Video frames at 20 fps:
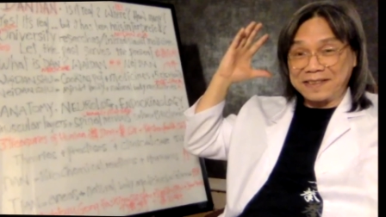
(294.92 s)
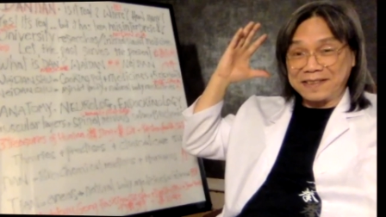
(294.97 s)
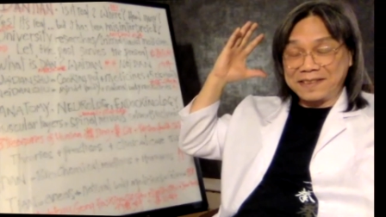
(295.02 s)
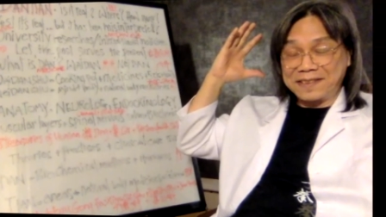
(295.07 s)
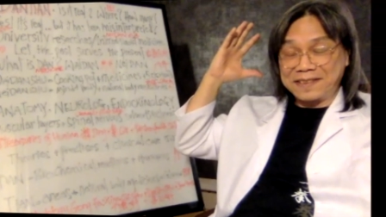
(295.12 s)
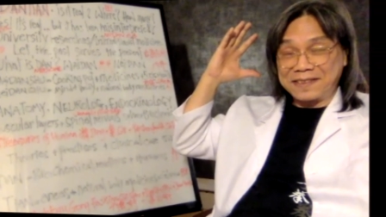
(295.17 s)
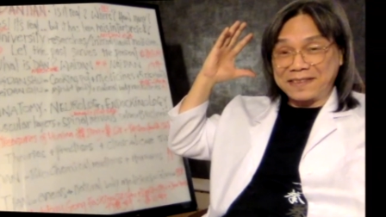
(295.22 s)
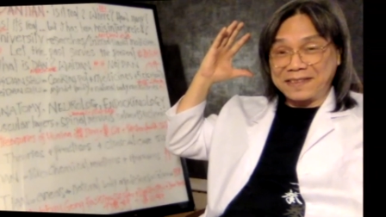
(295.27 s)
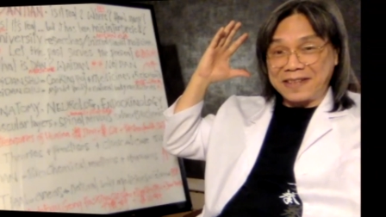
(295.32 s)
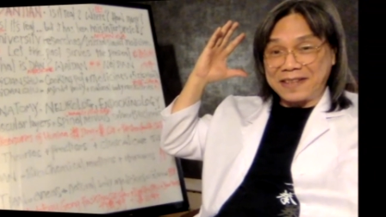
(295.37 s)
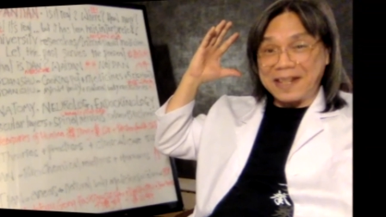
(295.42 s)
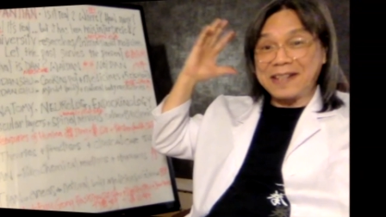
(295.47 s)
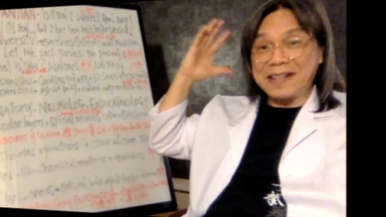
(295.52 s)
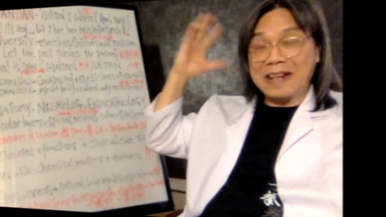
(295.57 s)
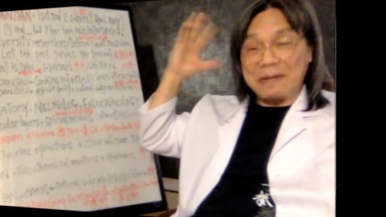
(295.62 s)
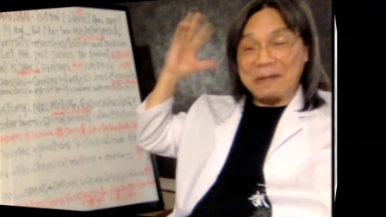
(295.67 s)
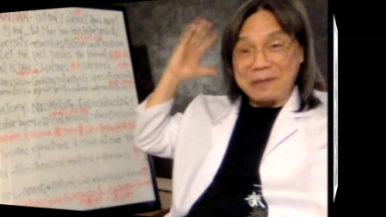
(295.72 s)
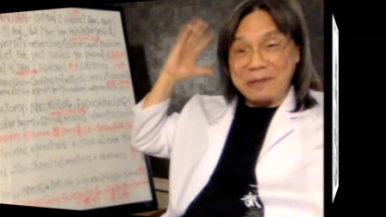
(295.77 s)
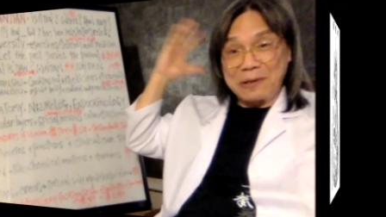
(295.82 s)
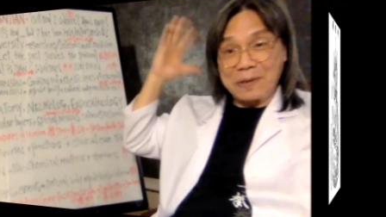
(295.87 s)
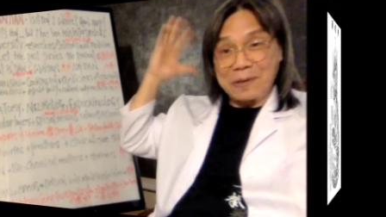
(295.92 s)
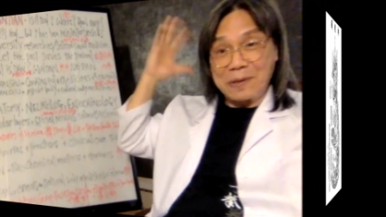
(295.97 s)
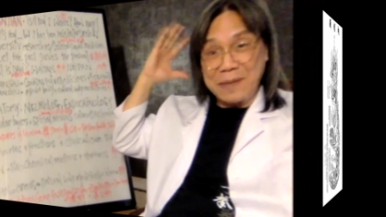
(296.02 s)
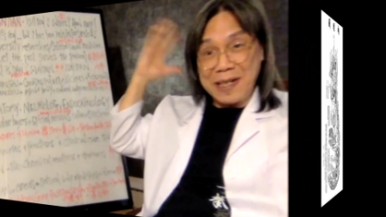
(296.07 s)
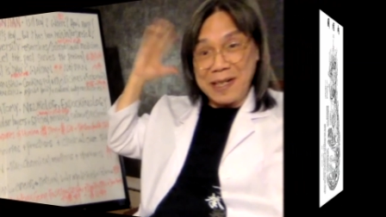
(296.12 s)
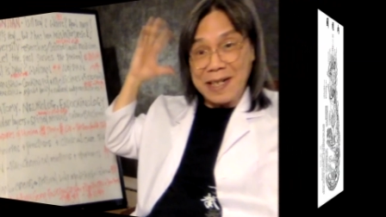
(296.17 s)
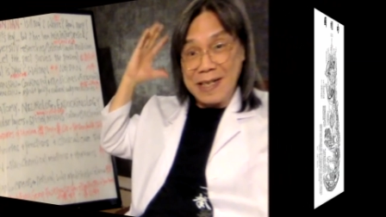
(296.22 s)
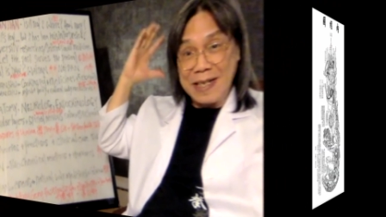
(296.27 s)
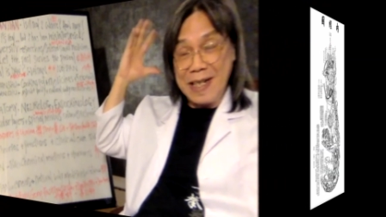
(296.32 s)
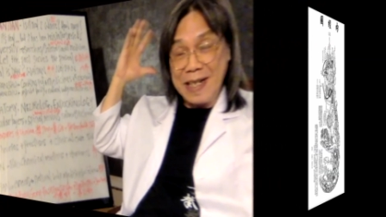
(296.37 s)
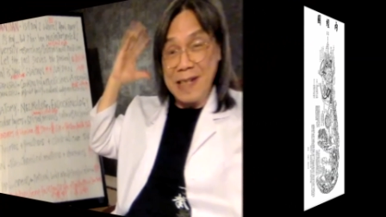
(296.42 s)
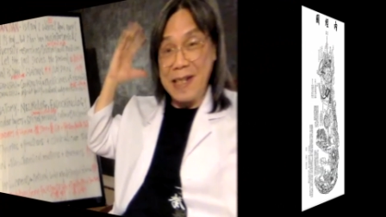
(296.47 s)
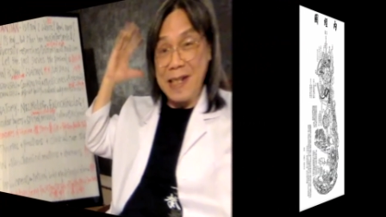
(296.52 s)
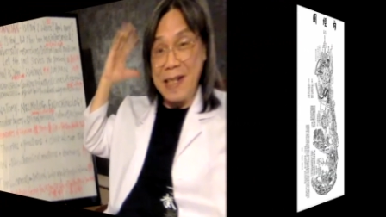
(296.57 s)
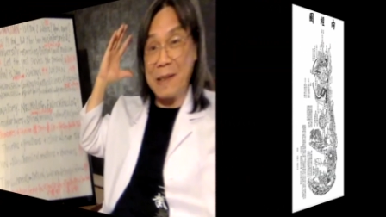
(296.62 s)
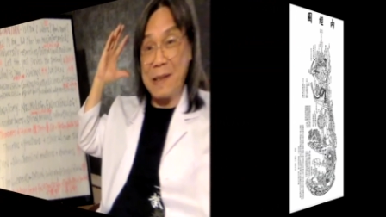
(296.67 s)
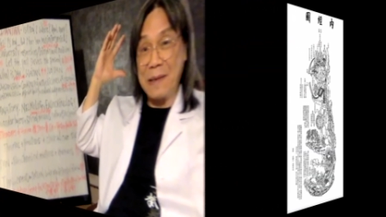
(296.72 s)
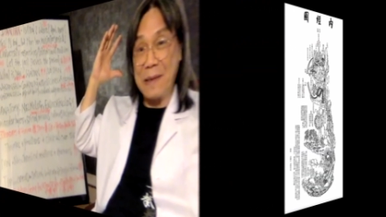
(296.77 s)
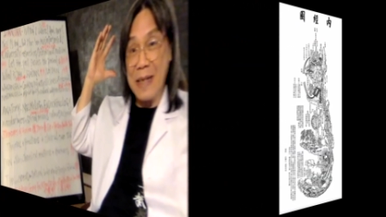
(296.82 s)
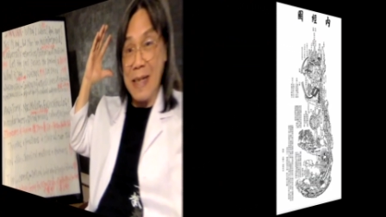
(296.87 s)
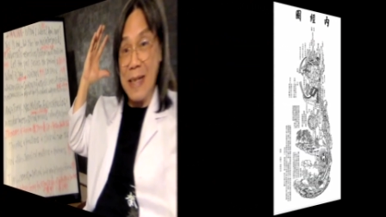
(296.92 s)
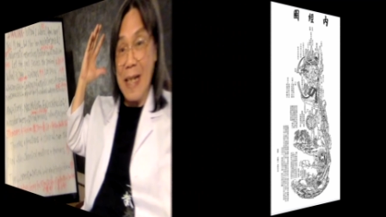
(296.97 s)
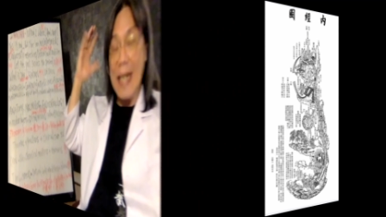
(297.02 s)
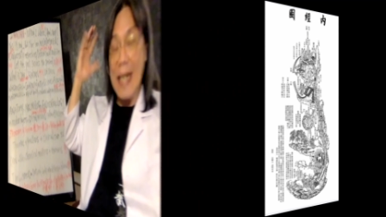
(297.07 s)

Yeah, now we talk about DanTian now. The